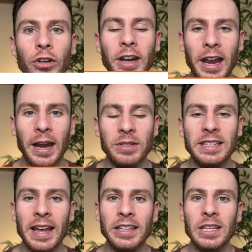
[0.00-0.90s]
names
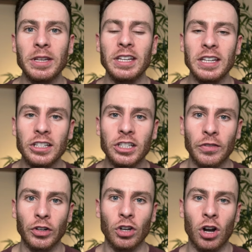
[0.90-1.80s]
tend to be easier
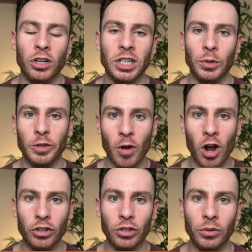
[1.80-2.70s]
for dogs to
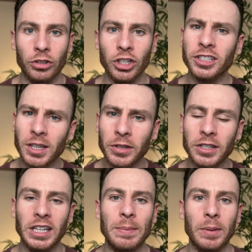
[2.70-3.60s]
respond to. Just something
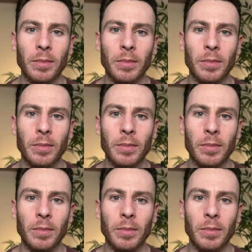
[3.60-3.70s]
to keep in